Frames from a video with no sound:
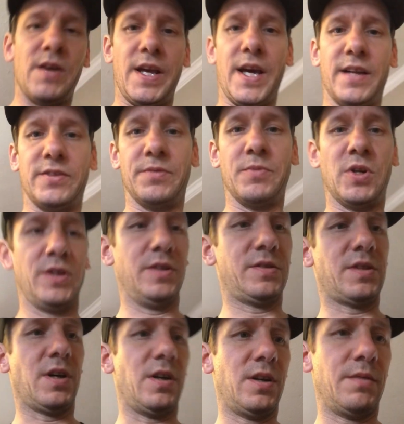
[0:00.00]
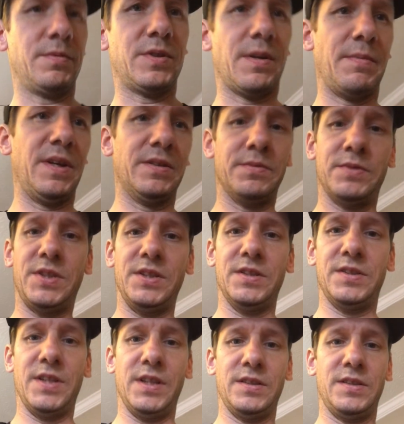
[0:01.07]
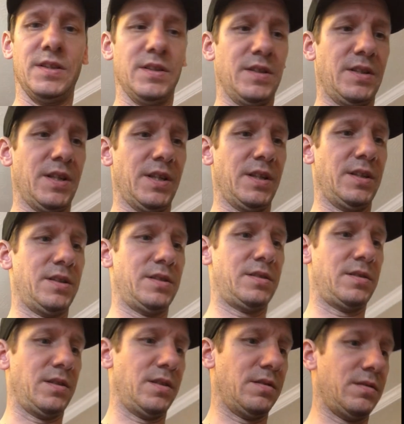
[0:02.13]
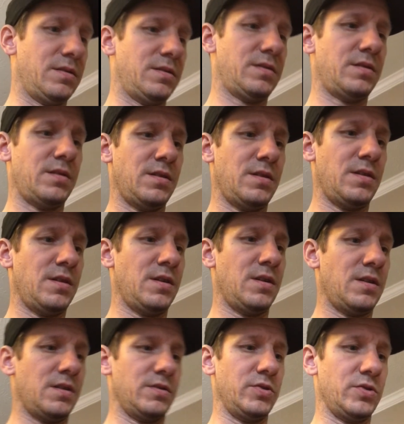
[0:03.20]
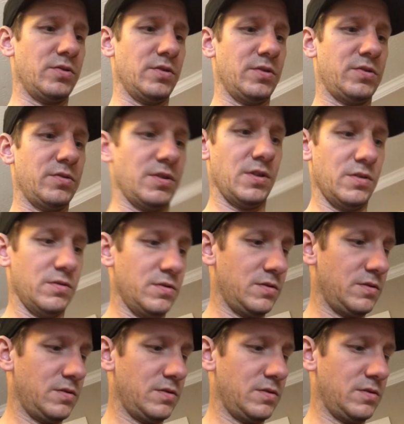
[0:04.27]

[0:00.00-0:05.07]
had some onions cut up because I made some cheesesteaks the other day. So I'm just going to throw